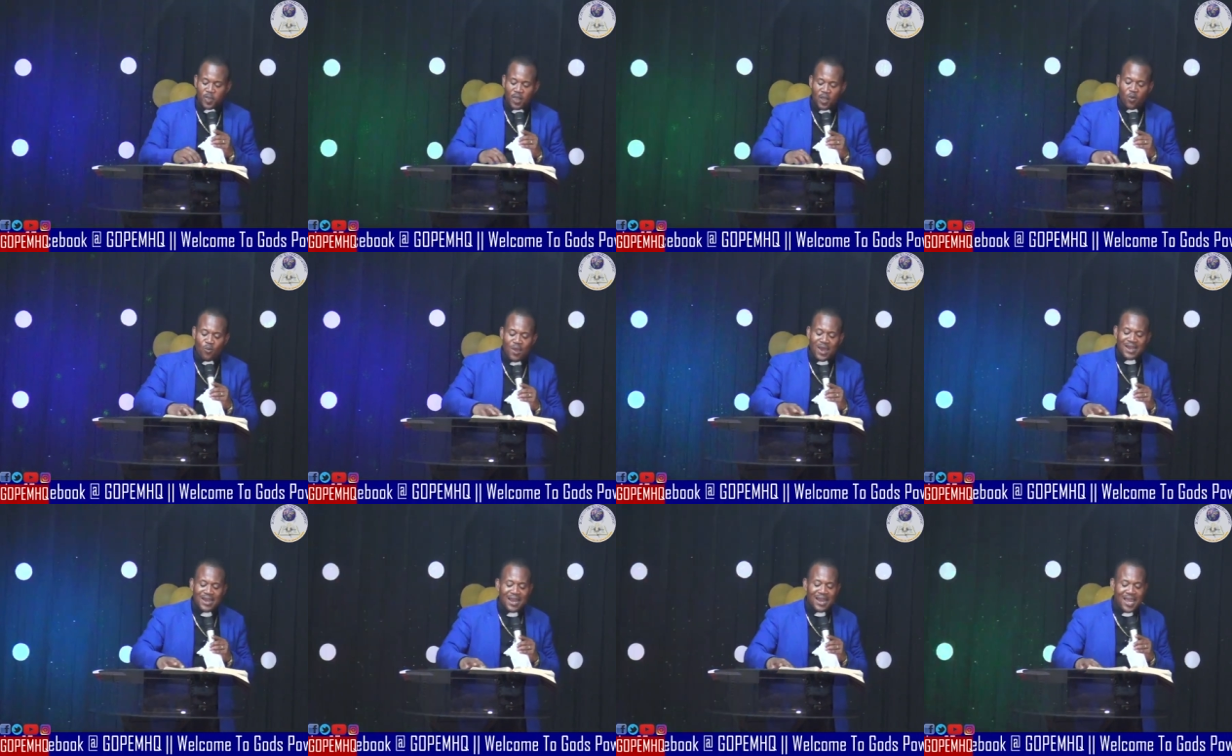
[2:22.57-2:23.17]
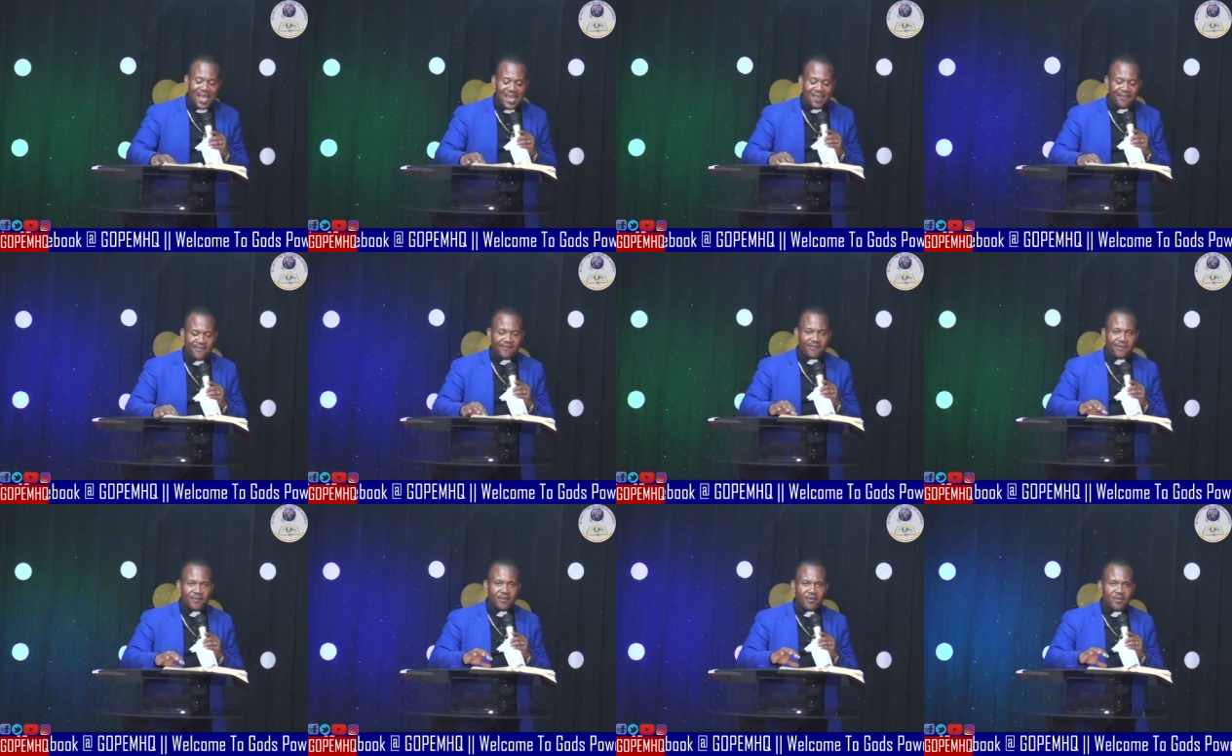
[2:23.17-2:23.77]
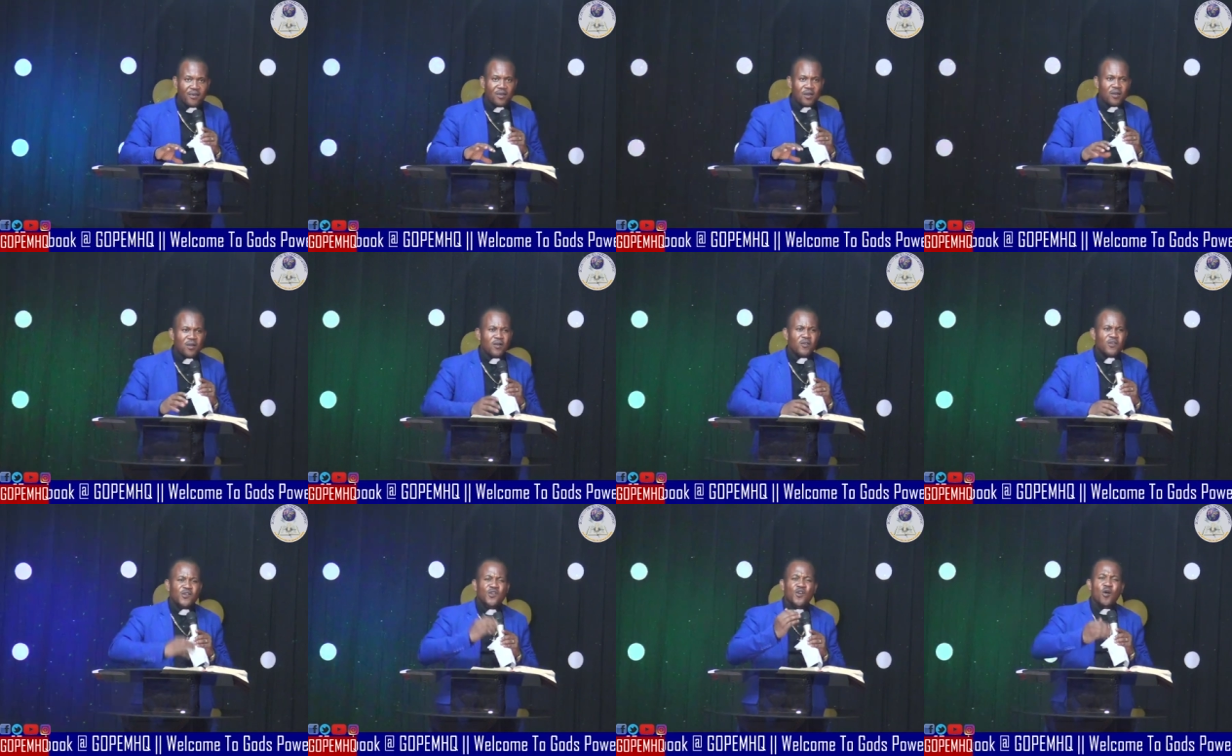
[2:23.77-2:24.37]
We analyzed
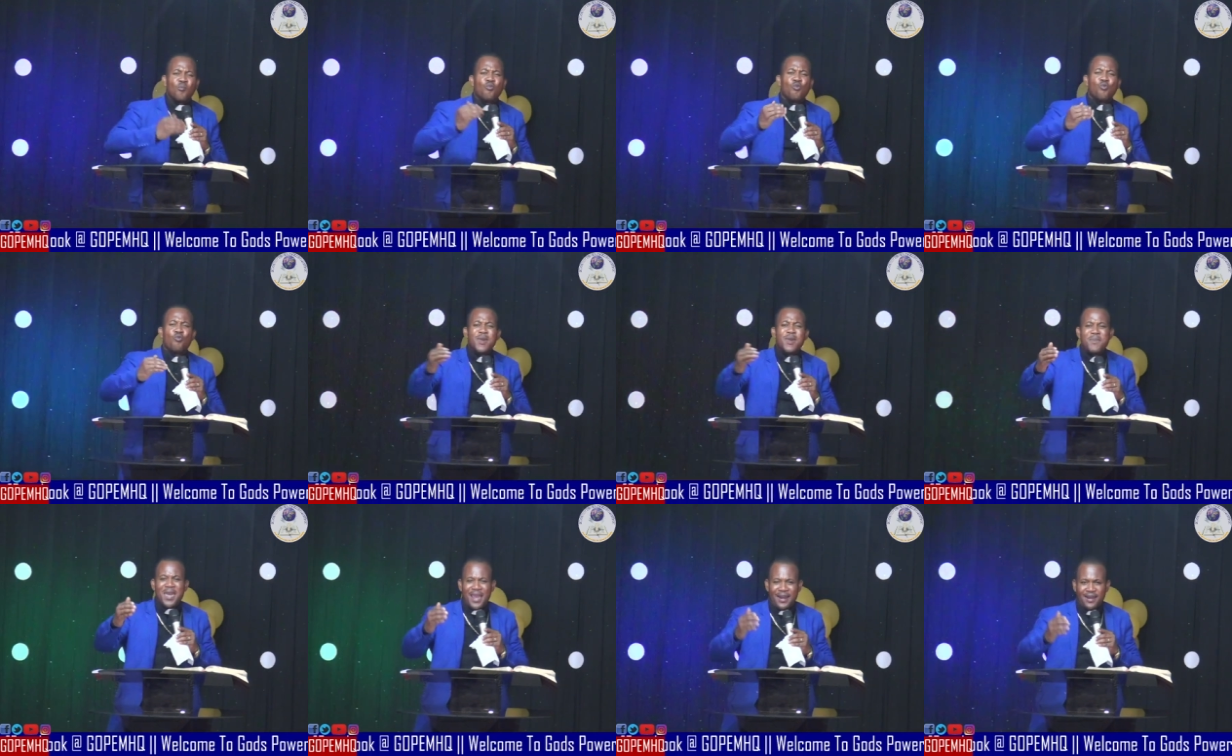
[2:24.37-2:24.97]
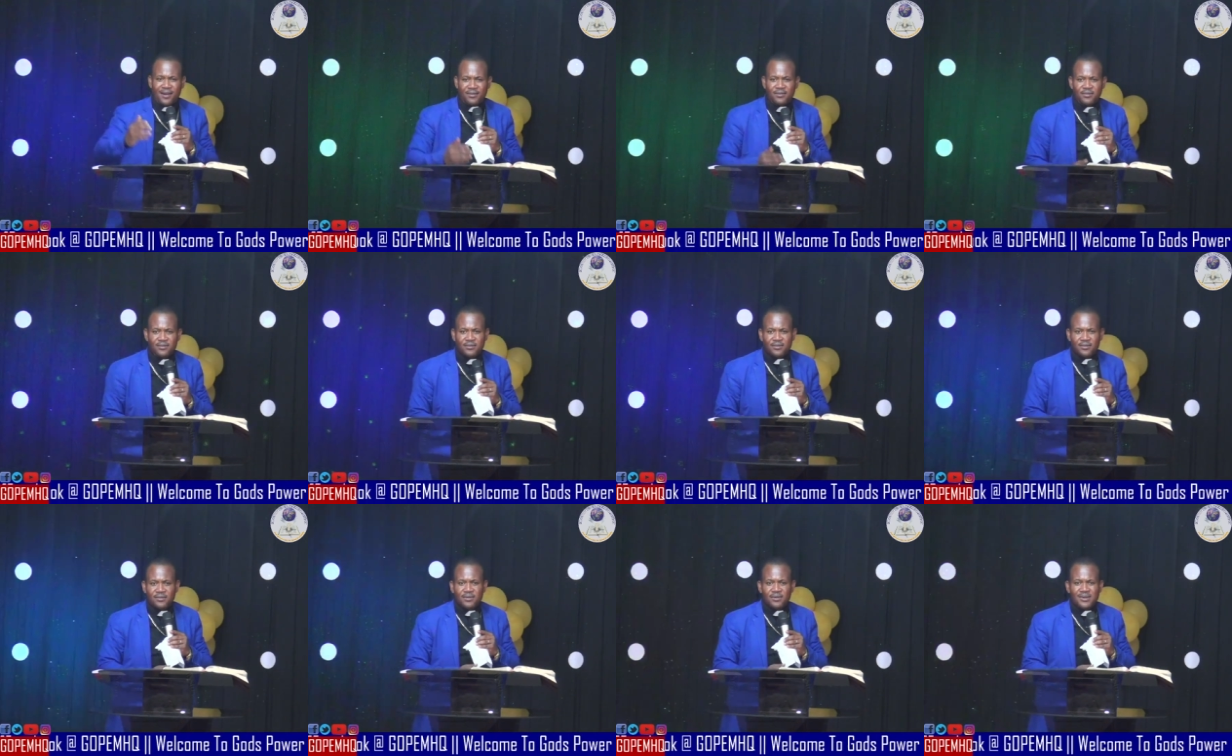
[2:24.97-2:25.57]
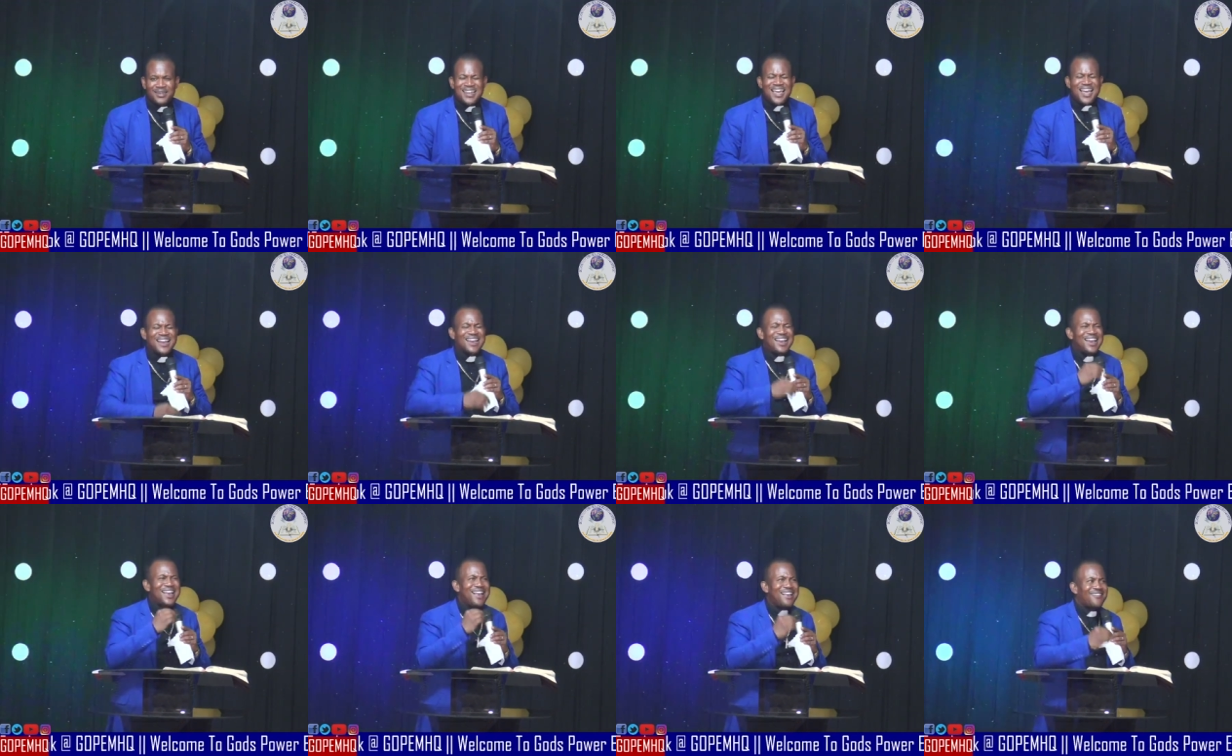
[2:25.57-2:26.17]
some women
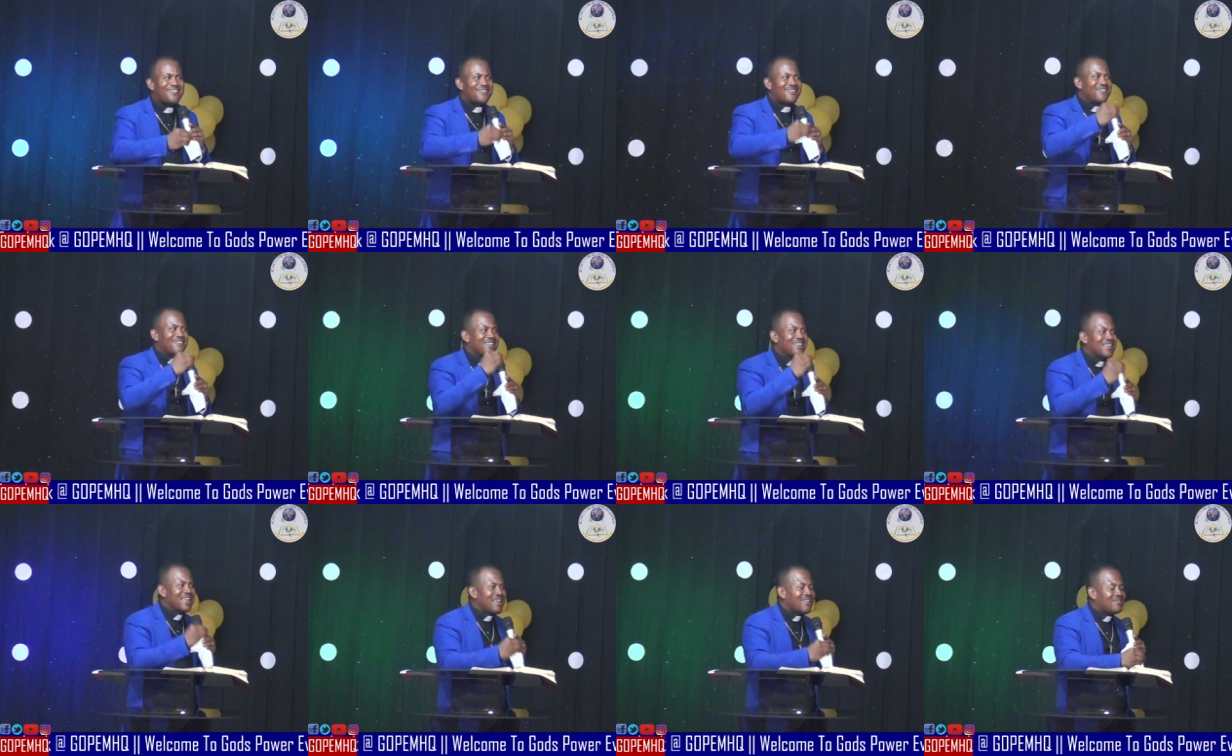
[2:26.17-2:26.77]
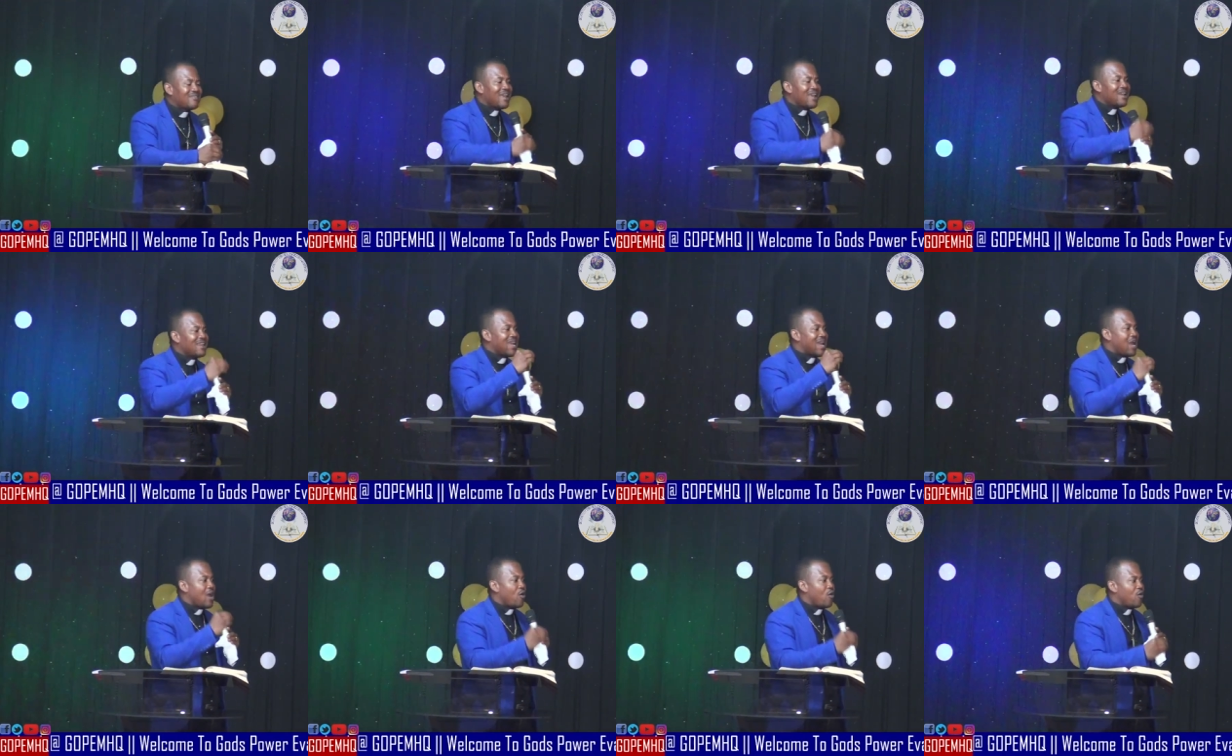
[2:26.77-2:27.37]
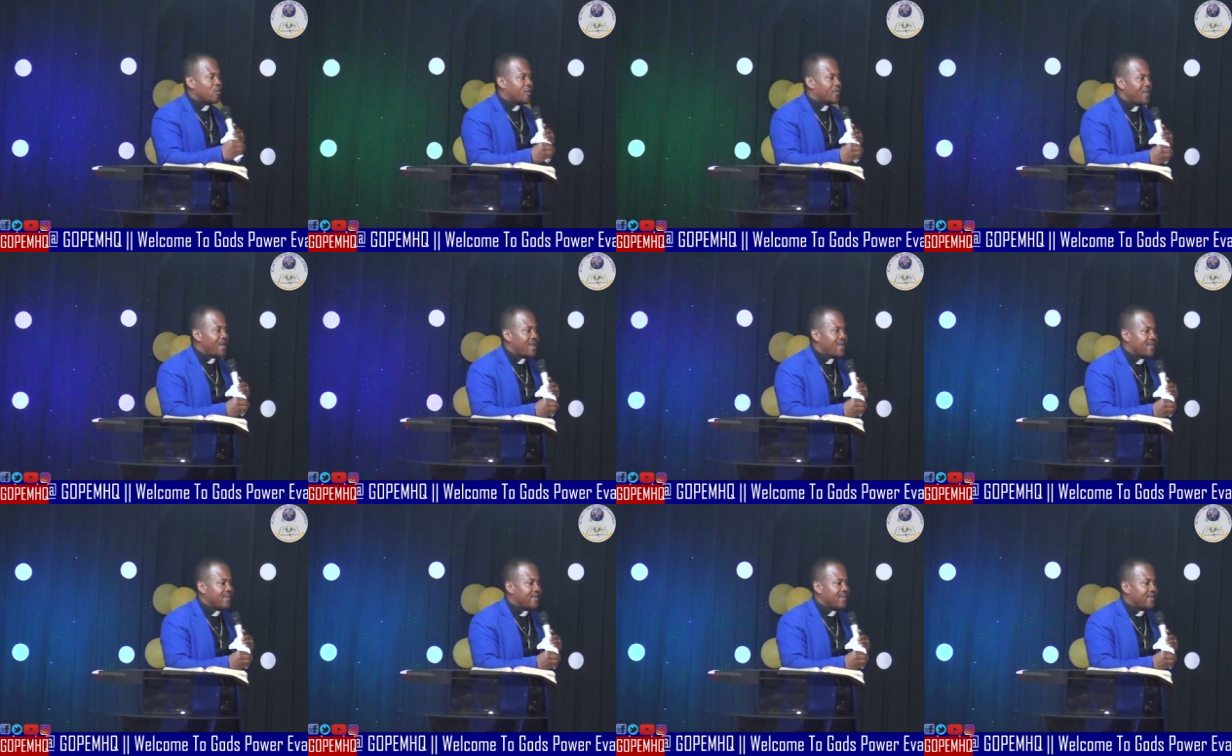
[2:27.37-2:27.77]
that castigated their husbands